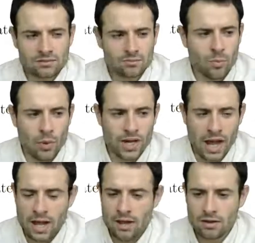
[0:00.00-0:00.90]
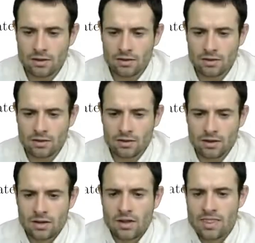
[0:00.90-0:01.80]
point A.
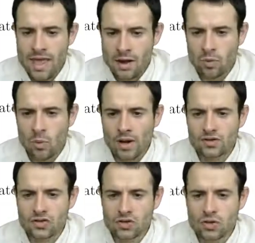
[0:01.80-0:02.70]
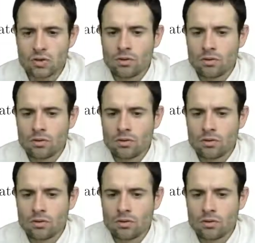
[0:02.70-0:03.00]
Then we went to,